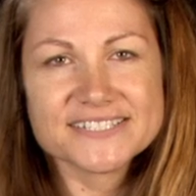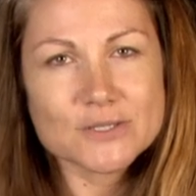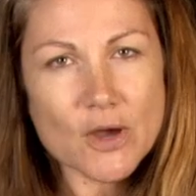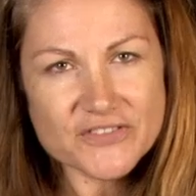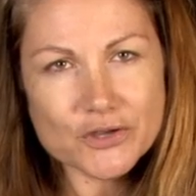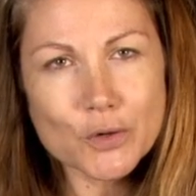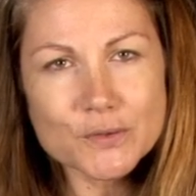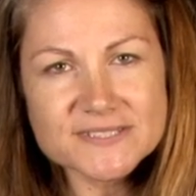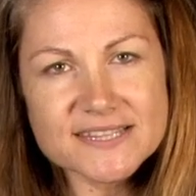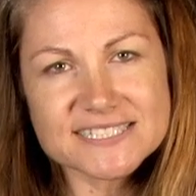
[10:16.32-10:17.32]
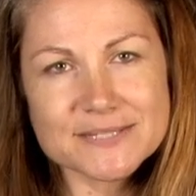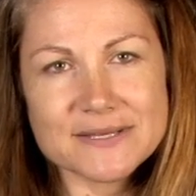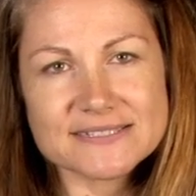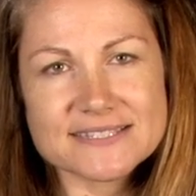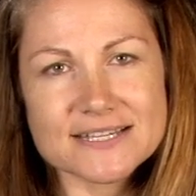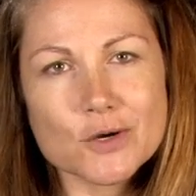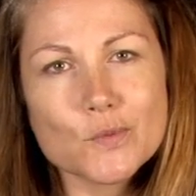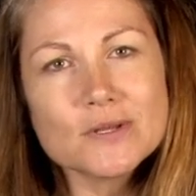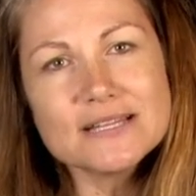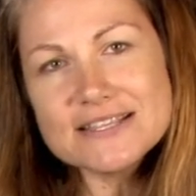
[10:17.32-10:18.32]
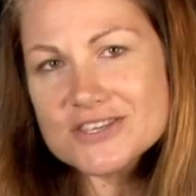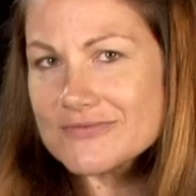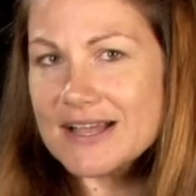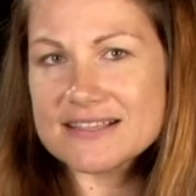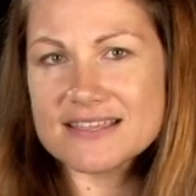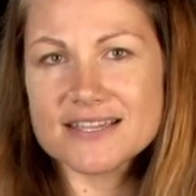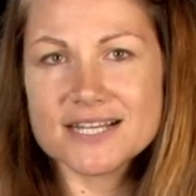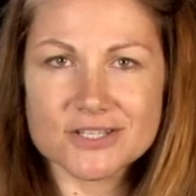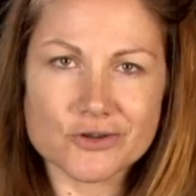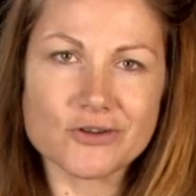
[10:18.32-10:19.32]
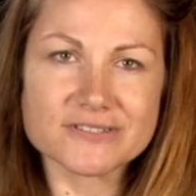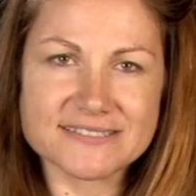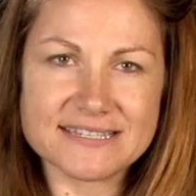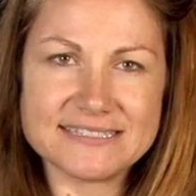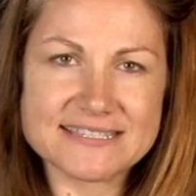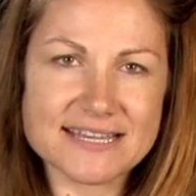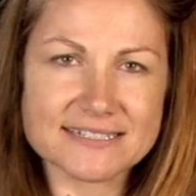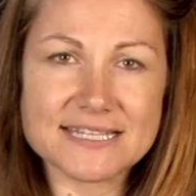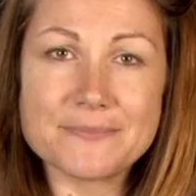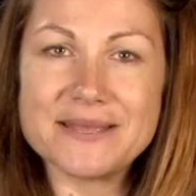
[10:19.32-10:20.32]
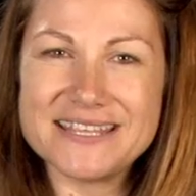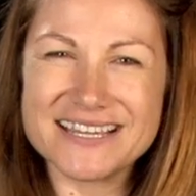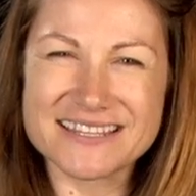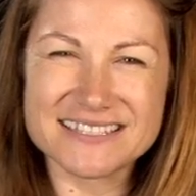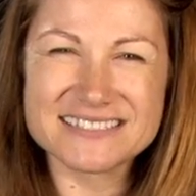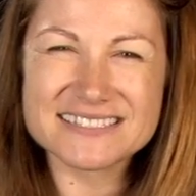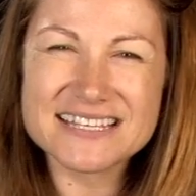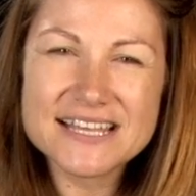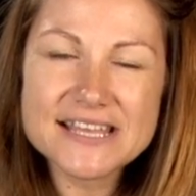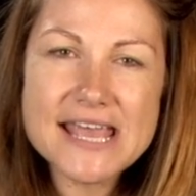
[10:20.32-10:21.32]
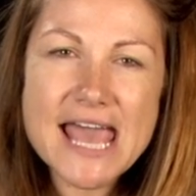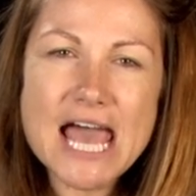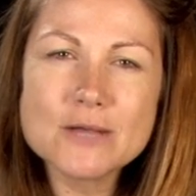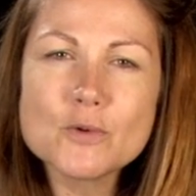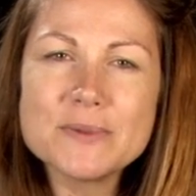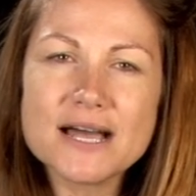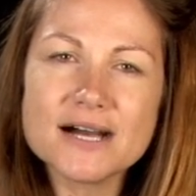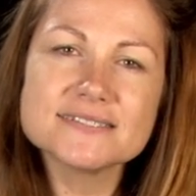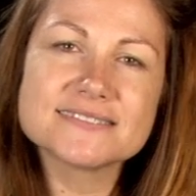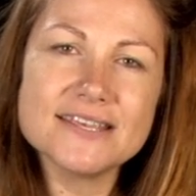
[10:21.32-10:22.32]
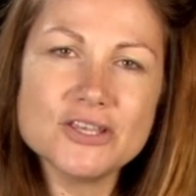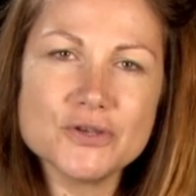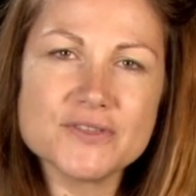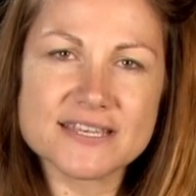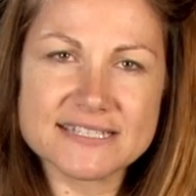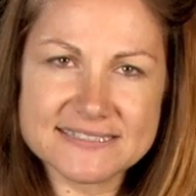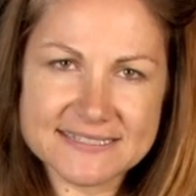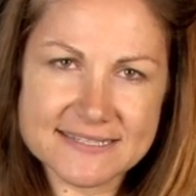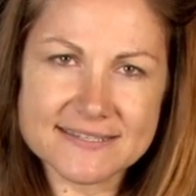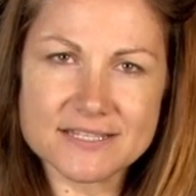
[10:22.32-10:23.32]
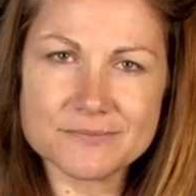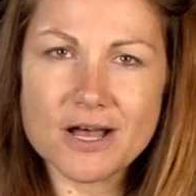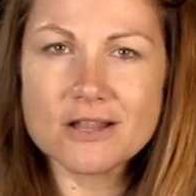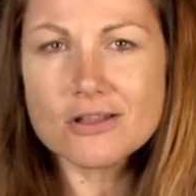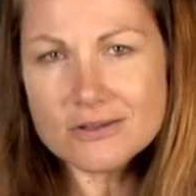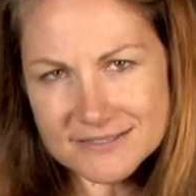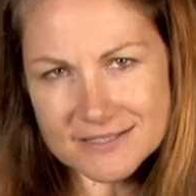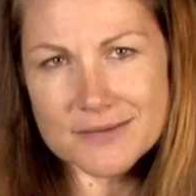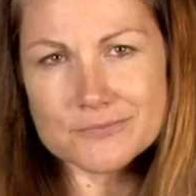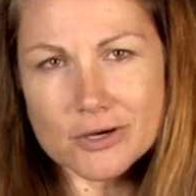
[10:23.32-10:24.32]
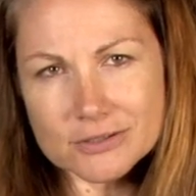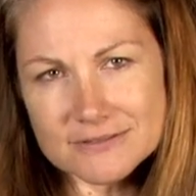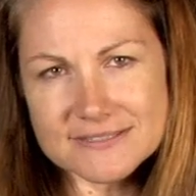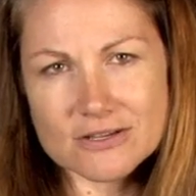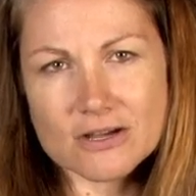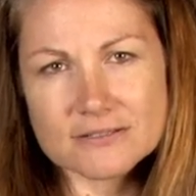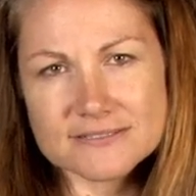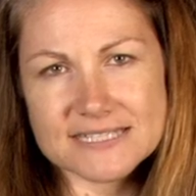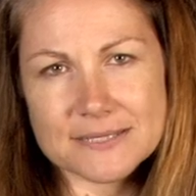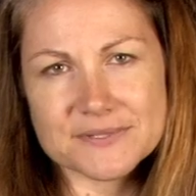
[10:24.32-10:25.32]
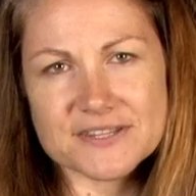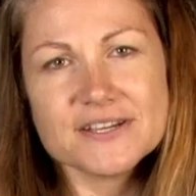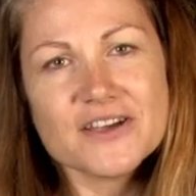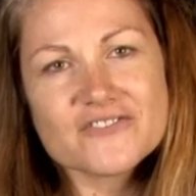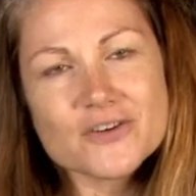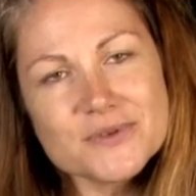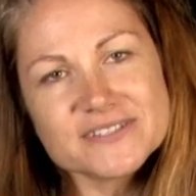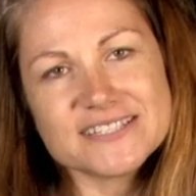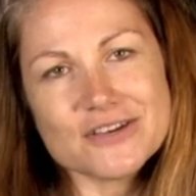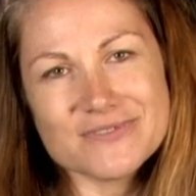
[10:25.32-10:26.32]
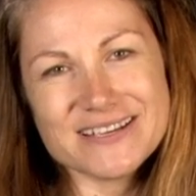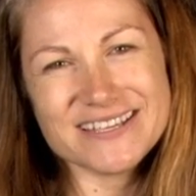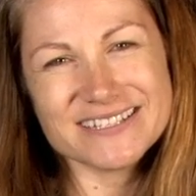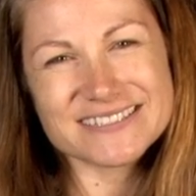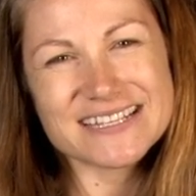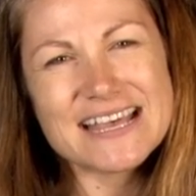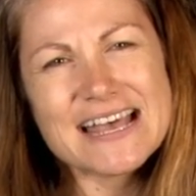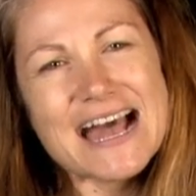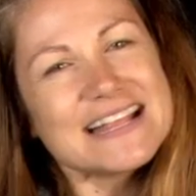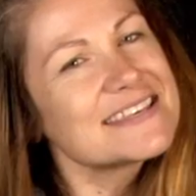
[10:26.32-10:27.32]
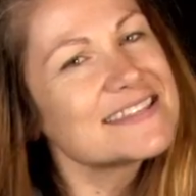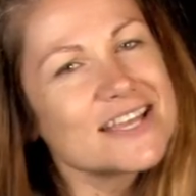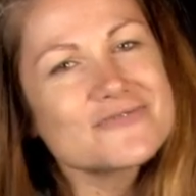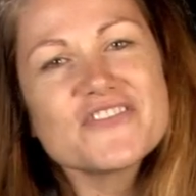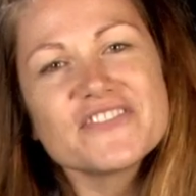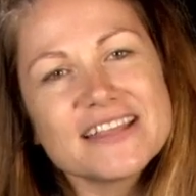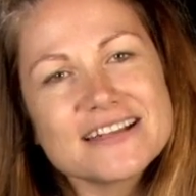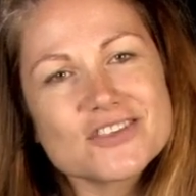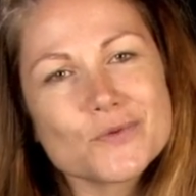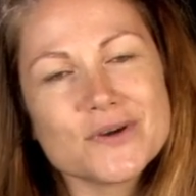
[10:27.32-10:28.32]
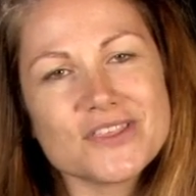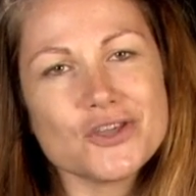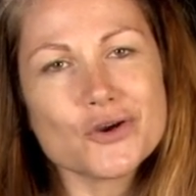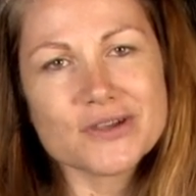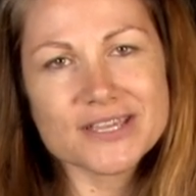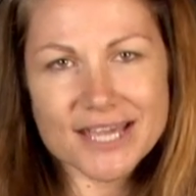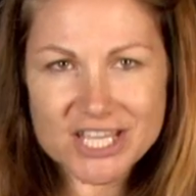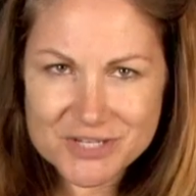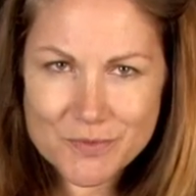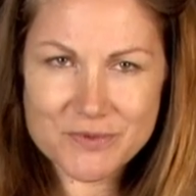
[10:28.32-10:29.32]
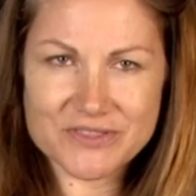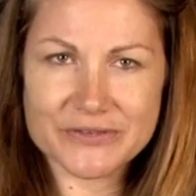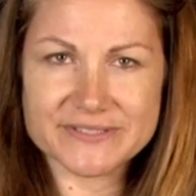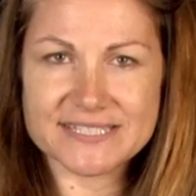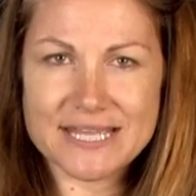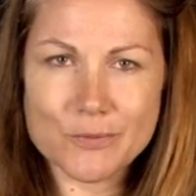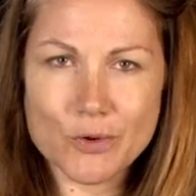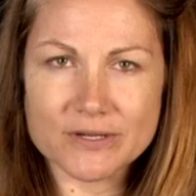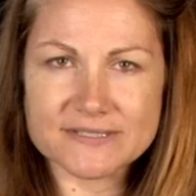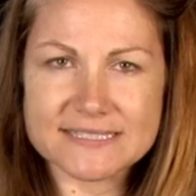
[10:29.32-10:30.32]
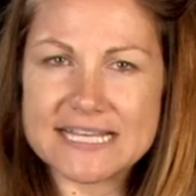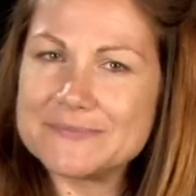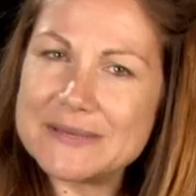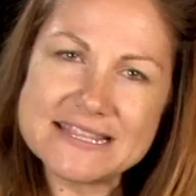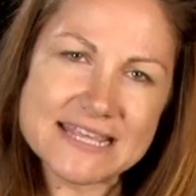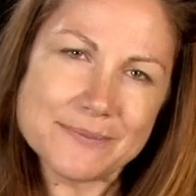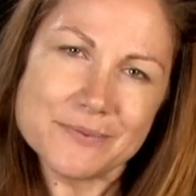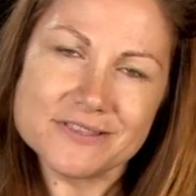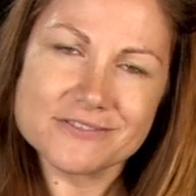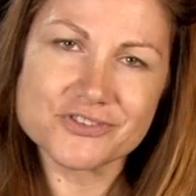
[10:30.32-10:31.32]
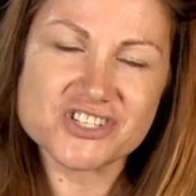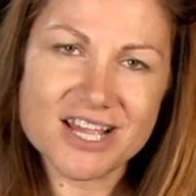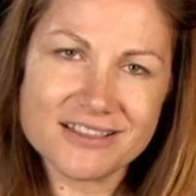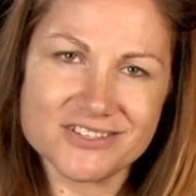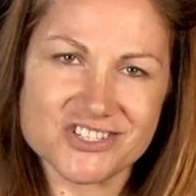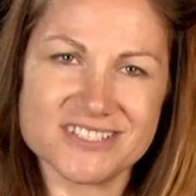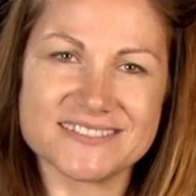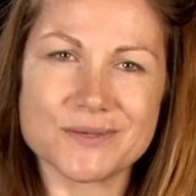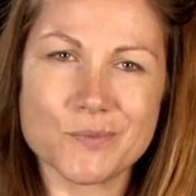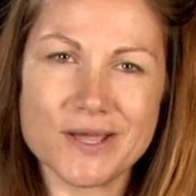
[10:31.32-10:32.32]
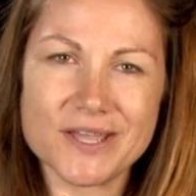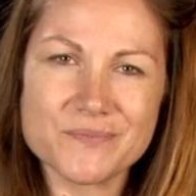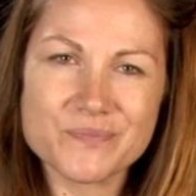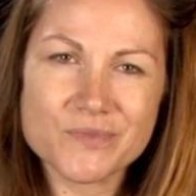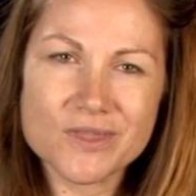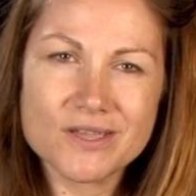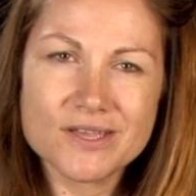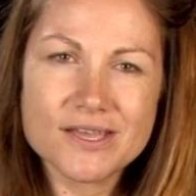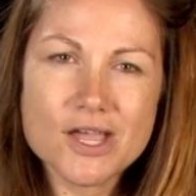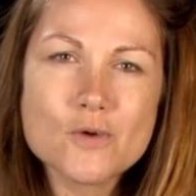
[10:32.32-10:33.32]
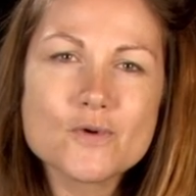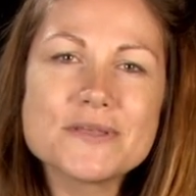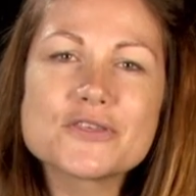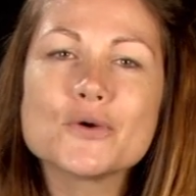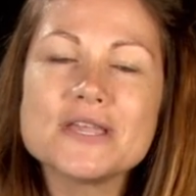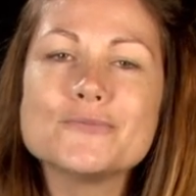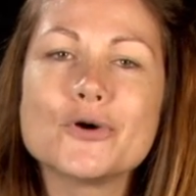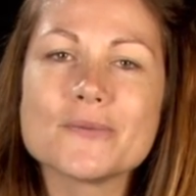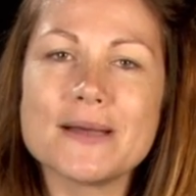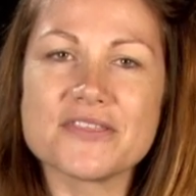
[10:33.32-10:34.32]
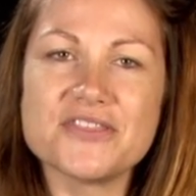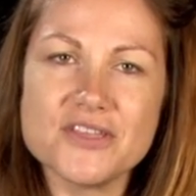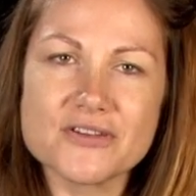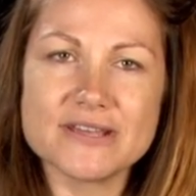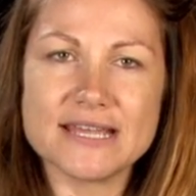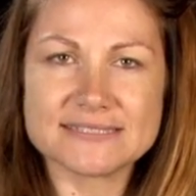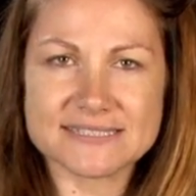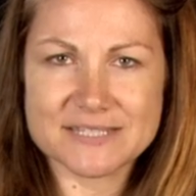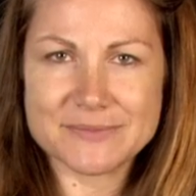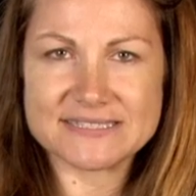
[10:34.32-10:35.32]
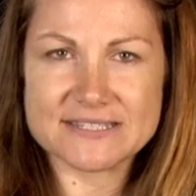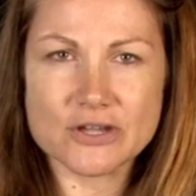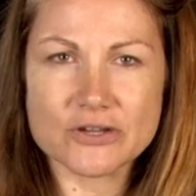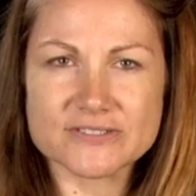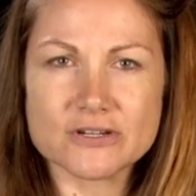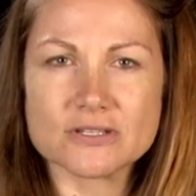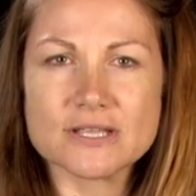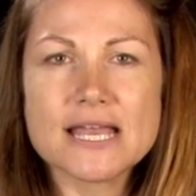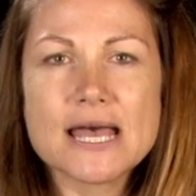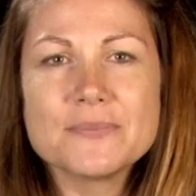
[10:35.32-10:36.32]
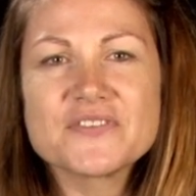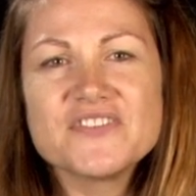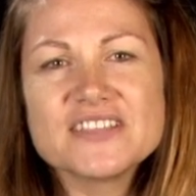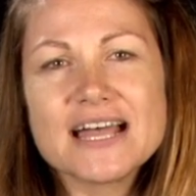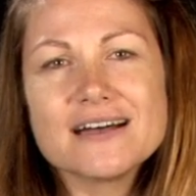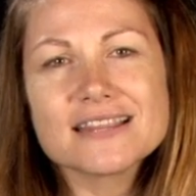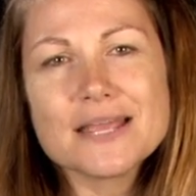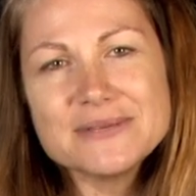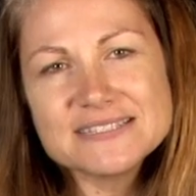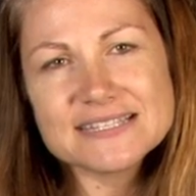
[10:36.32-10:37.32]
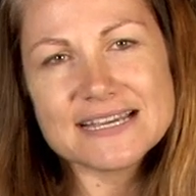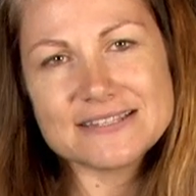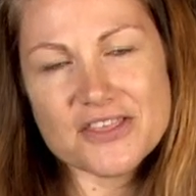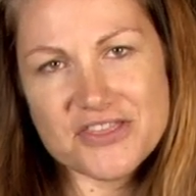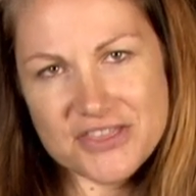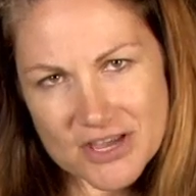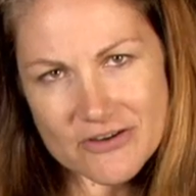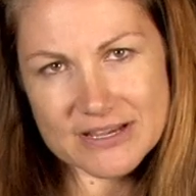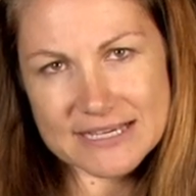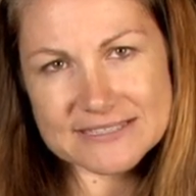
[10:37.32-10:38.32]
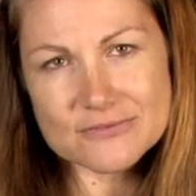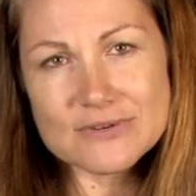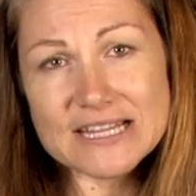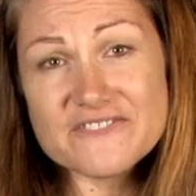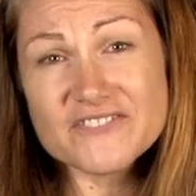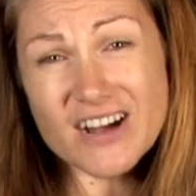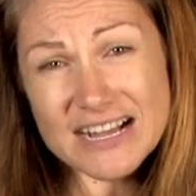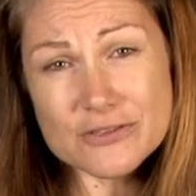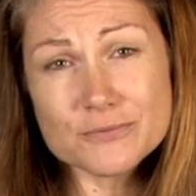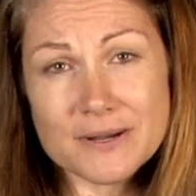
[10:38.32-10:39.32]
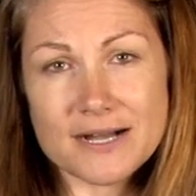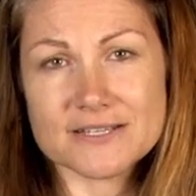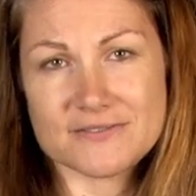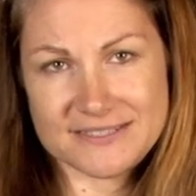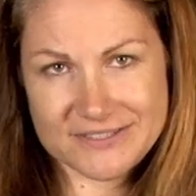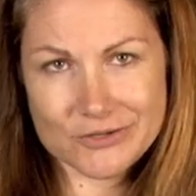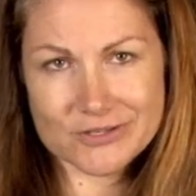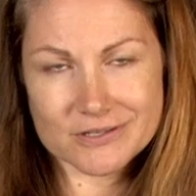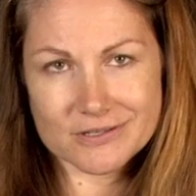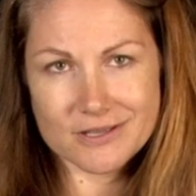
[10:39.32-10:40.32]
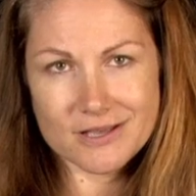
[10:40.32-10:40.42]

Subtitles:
So over the course of the semester, we'll interact and cut across these texts and many others, and we'll be asking you to consider them alongside models and concepts from your set readings, and to then reflect on whether your engagement with those same works has been deepened or challenged in some way. We'll be talking more about theory as the semester goes on, but for now, let me say that theory is a really vital part of this unit.